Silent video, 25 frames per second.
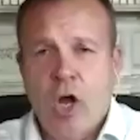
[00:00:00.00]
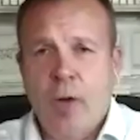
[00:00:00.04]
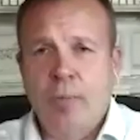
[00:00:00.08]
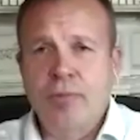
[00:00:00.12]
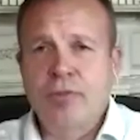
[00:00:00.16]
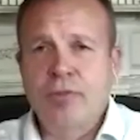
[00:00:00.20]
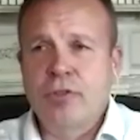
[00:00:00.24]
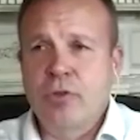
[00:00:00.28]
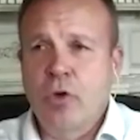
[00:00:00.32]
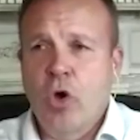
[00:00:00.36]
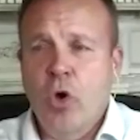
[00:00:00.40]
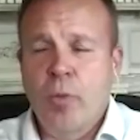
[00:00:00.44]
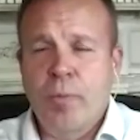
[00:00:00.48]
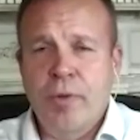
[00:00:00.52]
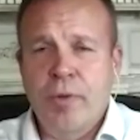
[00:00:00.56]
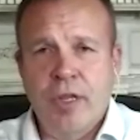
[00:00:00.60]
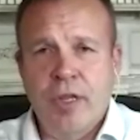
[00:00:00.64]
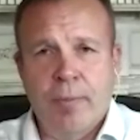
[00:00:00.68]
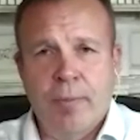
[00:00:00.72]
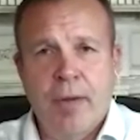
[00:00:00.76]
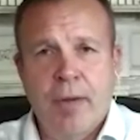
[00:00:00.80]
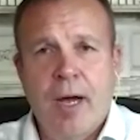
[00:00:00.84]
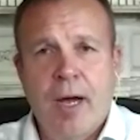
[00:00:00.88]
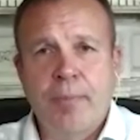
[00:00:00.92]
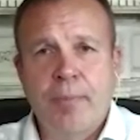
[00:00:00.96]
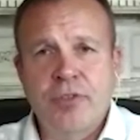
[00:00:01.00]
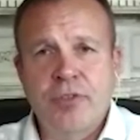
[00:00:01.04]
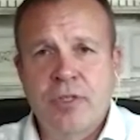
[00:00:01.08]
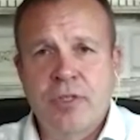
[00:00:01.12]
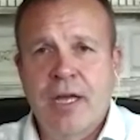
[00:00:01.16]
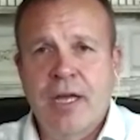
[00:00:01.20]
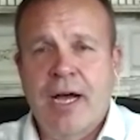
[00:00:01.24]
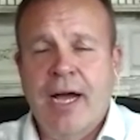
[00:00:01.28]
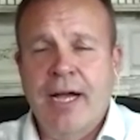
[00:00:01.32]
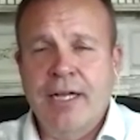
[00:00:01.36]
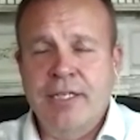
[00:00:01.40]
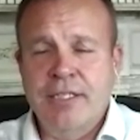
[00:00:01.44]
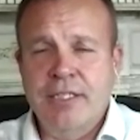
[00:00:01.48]
and help to open them up
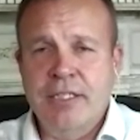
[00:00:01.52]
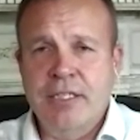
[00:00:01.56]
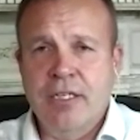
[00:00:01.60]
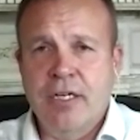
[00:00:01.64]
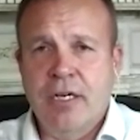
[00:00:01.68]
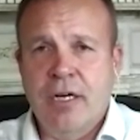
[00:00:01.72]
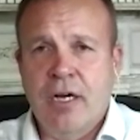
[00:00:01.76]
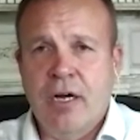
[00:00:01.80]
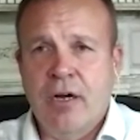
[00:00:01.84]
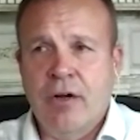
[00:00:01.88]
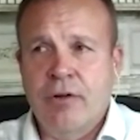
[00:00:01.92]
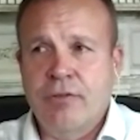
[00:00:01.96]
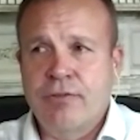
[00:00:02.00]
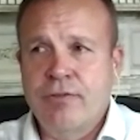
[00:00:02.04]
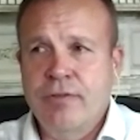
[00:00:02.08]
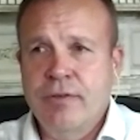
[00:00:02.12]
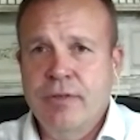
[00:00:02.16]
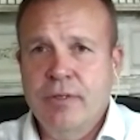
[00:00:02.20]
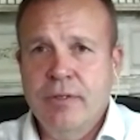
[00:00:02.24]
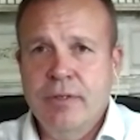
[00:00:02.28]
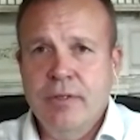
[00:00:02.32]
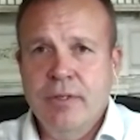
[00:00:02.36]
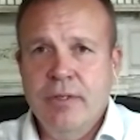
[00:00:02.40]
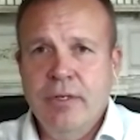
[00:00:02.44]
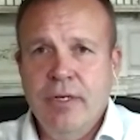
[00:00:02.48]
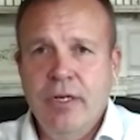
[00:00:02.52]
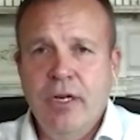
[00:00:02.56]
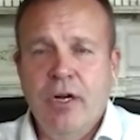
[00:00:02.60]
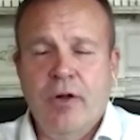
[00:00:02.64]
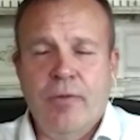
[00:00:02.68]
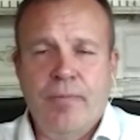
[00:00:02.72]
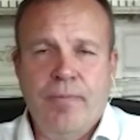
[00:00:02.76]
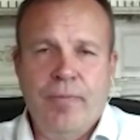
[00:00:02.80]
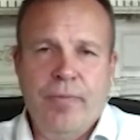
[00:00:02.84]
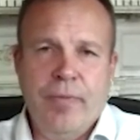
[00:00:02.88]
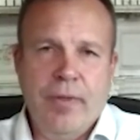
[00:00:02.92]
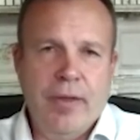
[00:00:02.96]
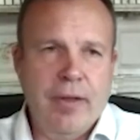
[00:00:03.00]
to the idea of you
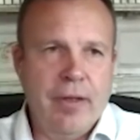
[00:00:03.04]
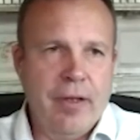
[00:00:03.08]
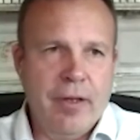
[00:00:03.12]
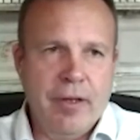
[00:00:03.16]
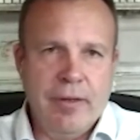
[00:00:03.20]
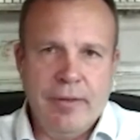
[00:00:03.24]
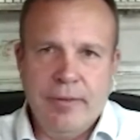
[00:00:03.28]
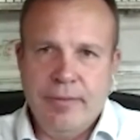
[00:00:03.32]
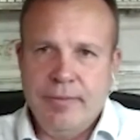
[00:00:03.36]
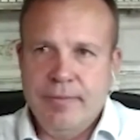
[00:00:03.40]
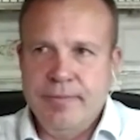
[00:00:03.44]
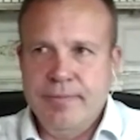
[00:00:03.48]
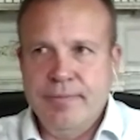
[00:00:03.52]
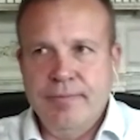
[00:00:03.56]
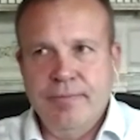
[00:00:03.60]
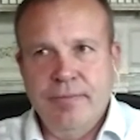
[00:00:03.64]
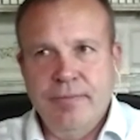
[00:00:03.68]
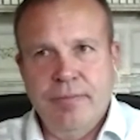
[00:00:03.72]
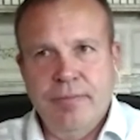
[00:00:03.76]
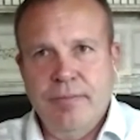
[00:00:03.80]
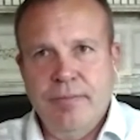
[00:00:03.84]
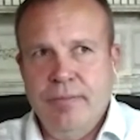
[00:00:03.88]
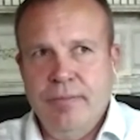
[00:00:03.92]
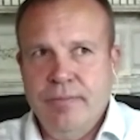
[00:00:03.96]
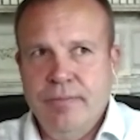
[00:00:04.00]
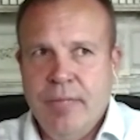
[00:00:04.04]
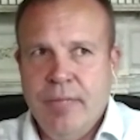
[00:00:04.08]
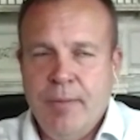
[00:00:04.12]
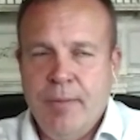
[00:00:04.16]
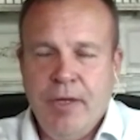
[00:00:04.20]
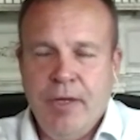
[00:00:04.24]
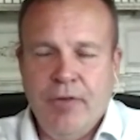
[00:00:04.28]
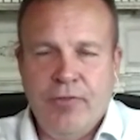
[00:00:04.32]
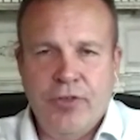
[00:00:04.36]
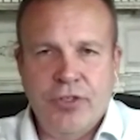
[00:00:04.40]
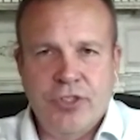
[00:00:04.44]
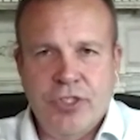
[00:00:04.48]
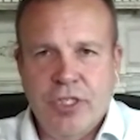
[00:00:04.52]
know
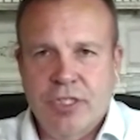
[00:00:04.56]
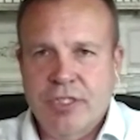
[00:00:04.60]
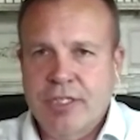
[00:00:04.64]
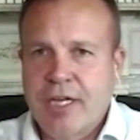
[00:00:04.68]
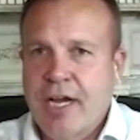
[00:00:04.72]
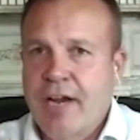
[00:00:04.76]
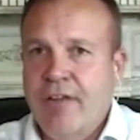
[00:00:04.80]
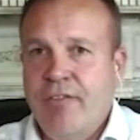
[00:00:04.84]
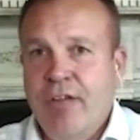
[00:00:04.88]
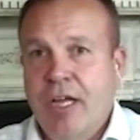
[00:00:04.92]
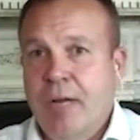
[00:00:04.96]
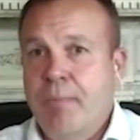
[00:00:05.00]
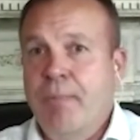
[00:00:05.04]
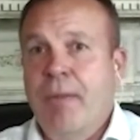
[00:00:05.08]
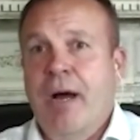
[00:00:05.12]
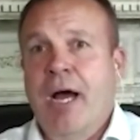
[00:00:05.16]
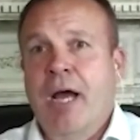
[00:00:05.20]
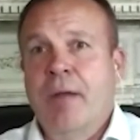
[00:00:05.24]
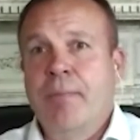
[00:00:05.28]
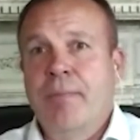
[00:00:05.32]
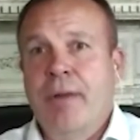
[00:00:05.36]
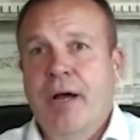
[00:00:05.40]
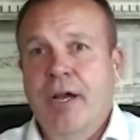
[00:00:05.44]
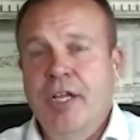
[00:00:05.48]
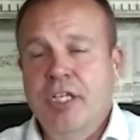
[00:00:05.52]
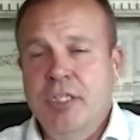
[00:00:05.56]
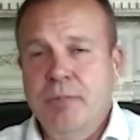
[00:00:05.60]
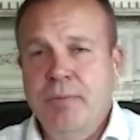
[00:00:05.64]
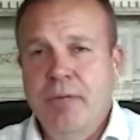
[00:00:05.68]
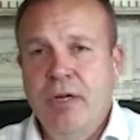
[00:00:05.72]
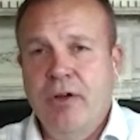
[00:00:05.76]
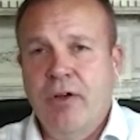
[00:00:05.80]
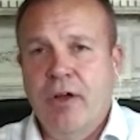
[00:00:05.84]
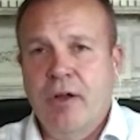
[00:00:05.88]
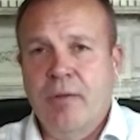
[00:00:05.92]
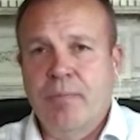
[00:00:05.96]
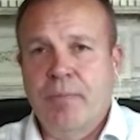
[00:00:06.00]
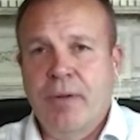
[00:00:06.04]
maybe if it's just kind of like mind body
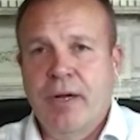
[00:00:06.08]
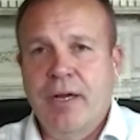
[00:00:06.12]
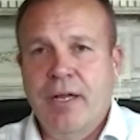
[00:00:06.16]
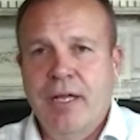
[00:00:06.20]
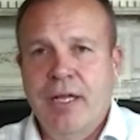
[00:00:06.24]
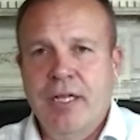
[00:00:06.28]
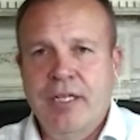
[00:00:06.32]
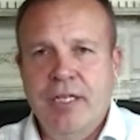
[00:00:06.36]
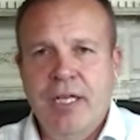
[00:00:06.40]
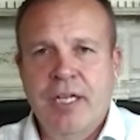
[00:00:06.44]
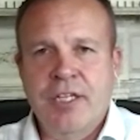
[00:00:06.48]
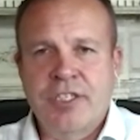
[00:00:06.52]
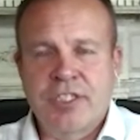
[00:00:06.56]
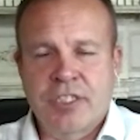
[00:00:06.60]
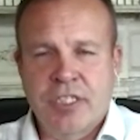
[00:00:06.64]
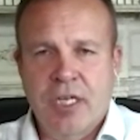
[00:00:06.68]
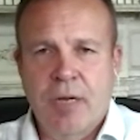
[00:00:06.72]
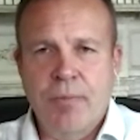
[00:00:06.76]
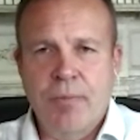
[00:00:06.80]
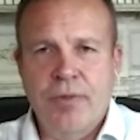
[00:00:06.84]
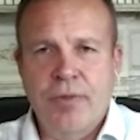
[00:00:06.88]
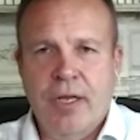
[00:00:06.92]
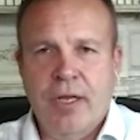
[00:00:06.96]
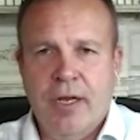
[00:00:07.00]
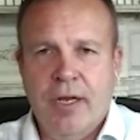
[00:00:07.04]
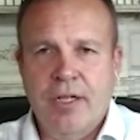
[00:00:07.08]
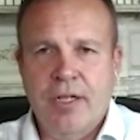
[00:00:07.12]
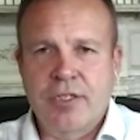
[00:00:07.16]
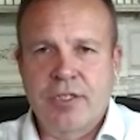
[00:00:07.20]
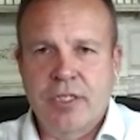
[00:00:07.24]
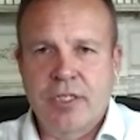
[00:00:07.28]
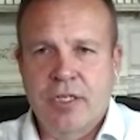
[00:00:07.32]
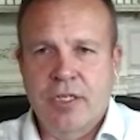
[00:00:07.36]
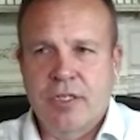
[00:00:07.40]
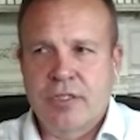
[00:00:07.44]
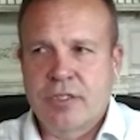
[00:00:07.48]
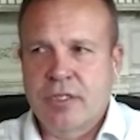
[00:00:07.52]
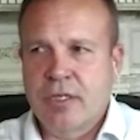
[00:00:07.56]
spirit but it, it's something
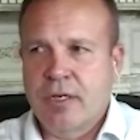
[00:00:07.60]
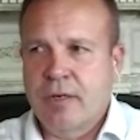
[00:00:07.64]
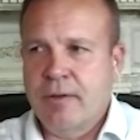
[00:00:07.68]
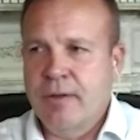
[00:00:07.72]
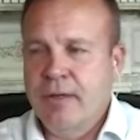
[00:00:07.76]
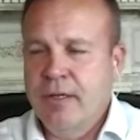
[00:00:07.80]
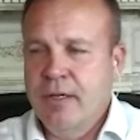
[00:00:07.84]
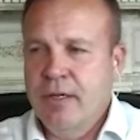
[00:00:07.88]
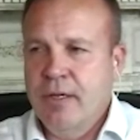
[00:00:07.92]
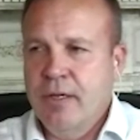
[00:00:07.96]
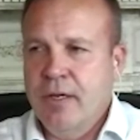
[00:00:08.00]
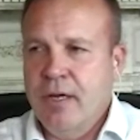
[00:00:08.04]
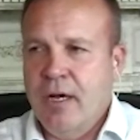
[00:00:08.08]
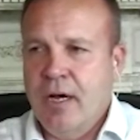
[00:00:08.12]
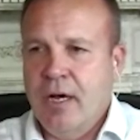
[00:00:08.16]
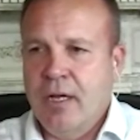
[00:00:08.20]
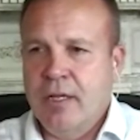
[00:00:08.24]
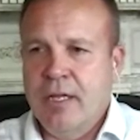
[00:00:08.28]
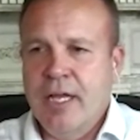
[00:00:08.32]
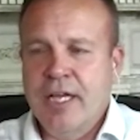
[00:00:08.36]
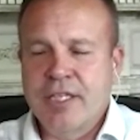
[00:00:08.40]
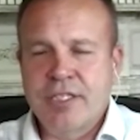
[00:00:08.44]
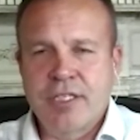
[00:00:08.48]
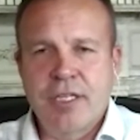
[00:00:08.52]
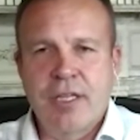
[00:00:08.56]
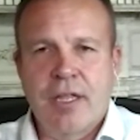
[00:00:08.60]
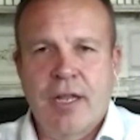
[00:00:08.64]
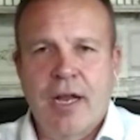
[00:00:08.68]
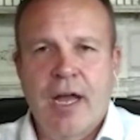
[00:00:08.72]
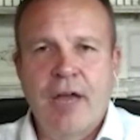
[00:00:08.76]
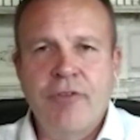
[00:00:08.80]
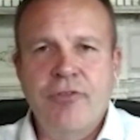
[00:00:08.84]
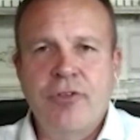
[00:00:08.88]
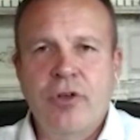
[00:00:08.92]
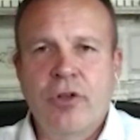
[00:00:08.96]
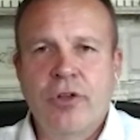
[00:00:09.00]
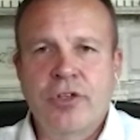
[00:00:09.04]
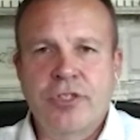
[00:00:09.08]
it's it's a, a lesson that
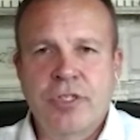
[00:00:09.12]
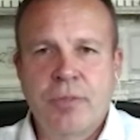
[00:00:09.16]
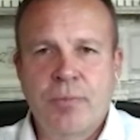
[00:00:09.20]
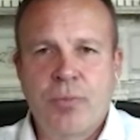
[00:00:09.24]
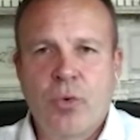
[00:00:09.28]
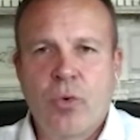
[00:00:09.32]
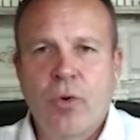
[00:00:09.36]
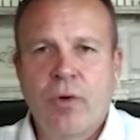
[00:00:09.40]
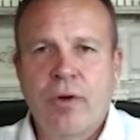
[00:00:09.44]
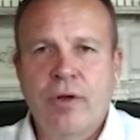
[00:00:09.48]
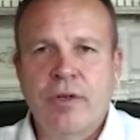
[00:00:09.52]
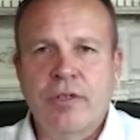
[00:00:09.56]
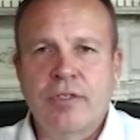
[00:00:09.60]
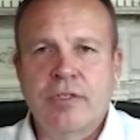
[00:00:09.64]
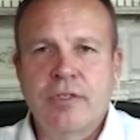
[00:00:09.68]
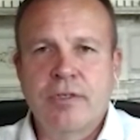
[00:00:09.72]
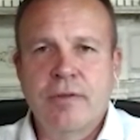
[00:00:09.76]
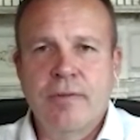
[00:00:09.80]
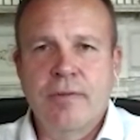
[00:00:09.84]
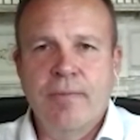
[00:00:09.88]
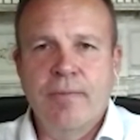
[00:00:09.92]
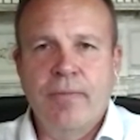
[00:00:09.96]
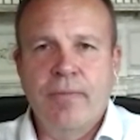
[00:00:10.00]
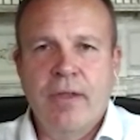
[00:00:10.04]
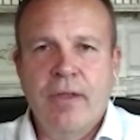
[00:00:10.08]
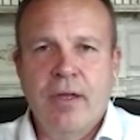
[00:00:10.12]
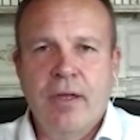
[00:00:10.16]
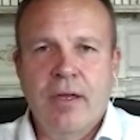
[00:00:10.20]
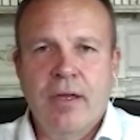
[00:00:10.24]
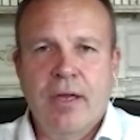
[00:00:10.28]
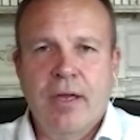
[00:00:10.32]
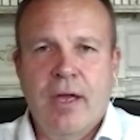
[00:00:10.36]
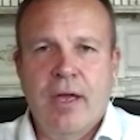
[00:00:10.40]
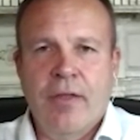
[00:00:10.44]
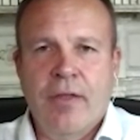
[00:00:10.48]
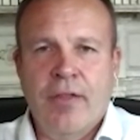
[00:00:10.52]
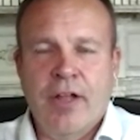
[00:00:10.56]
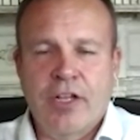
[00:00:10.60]
i feel is important
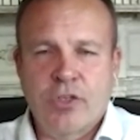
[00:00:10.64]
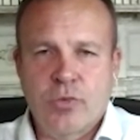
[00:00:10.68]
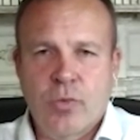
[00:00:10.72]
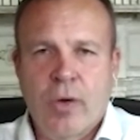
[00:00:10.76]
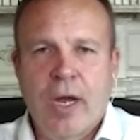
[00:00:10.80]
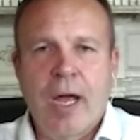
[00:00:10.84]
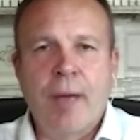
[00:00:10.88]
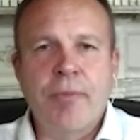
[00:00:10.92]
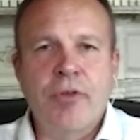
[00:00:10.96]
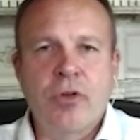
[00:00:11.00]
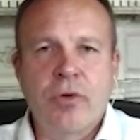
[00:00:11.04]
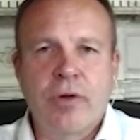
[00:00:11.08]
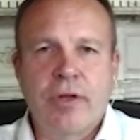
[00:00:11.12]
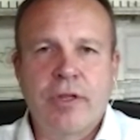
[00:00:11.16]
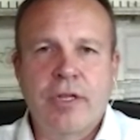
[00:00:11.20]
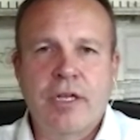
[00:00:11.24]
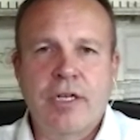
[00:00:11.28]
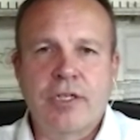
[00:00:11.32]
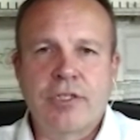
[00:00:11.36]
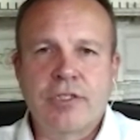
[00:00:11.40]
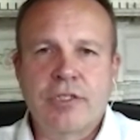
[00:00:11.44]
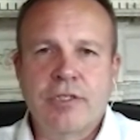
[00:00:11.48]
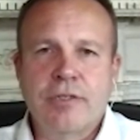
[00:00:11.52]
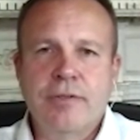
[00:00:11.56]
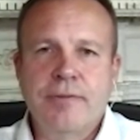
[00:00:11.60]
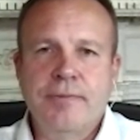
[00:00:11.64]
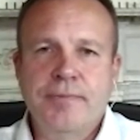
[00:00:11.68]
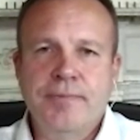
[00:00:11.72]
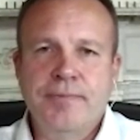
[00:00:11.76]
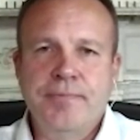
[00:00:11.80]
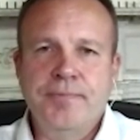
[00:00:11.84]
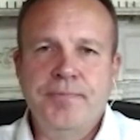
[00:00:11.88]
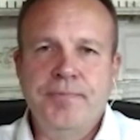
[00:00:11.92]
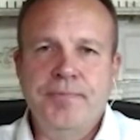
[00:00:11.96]
and that's why i'm doing this